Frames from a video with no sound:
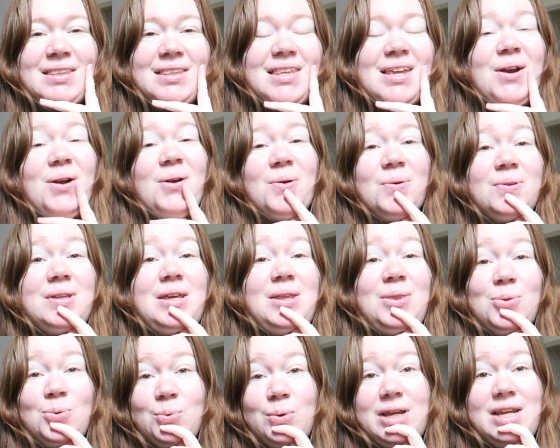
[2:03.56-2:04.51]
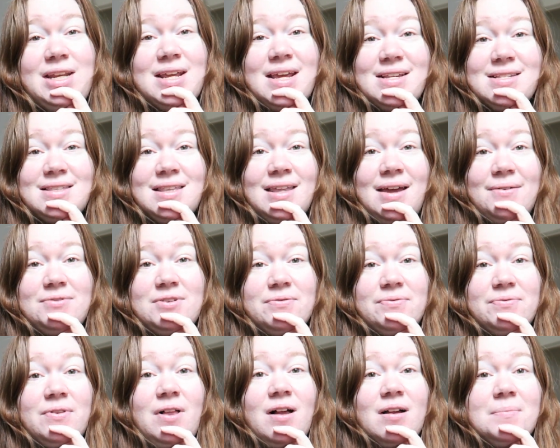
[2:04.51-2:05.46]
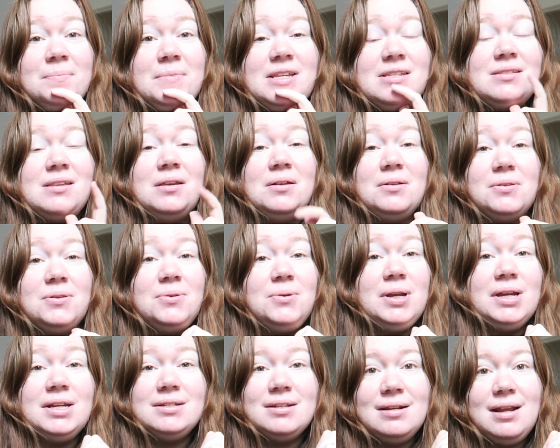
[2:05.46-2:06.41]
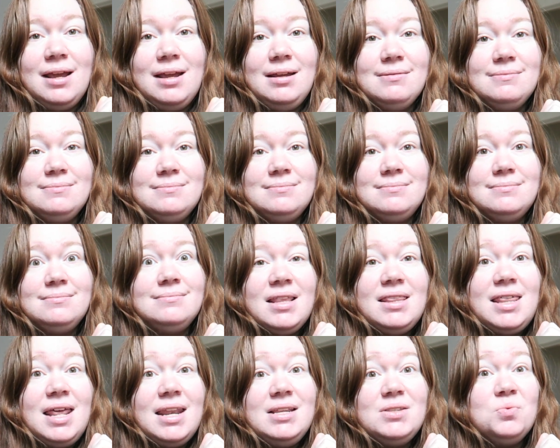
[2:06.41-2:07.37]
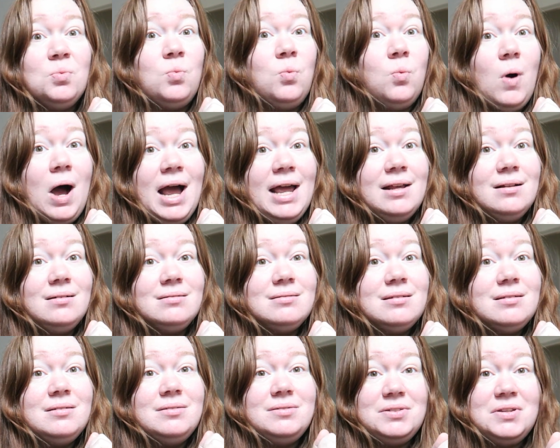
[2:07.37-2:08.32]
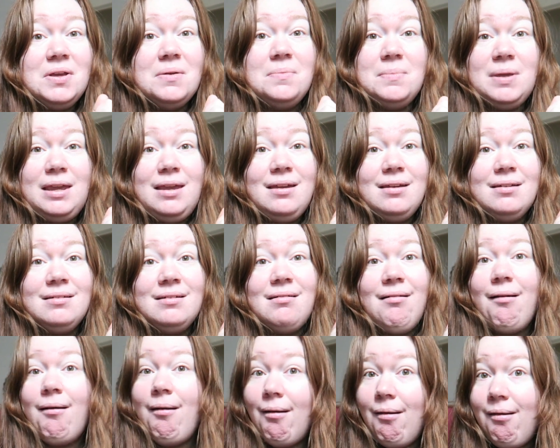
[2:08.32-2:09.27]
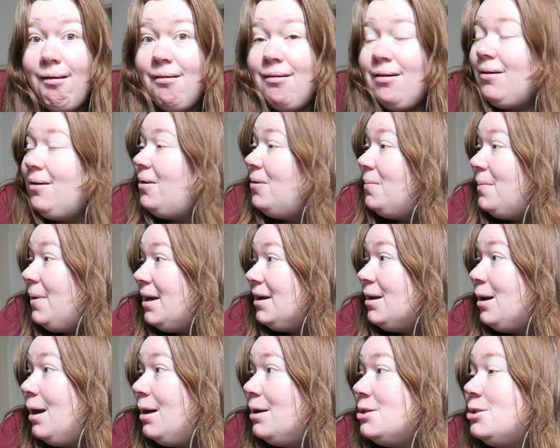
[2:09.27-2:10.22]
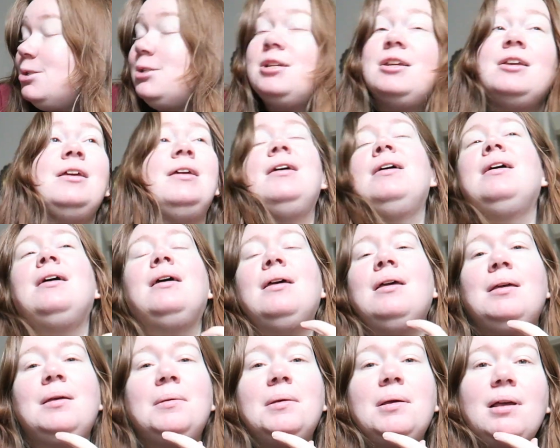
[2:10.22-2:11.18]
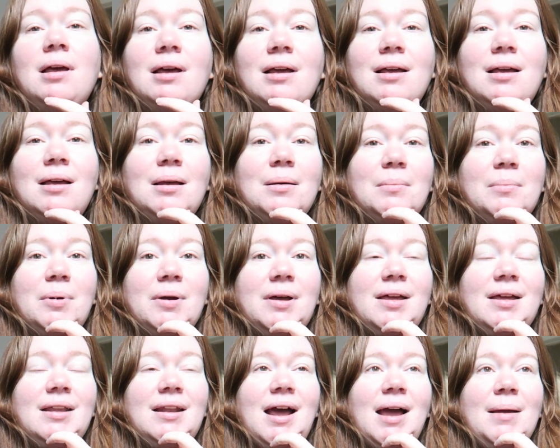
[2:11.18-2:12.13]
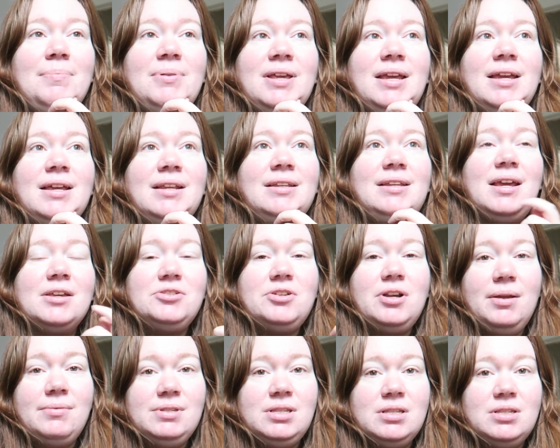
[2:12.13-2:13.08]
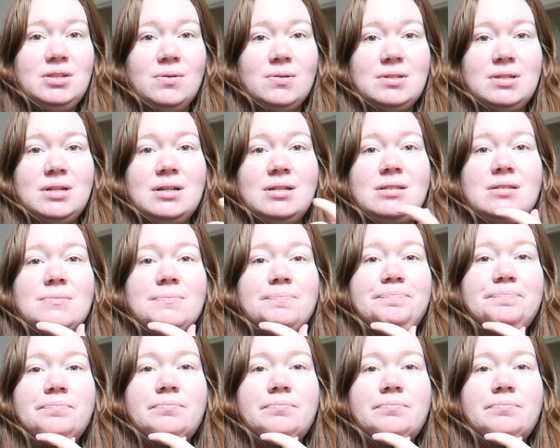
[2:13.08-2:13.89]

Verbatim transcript: There are only three days left of Vlogmas, including today. That is wild to me. Oh, oh my gosh. But I planned, yesterday was the solstice,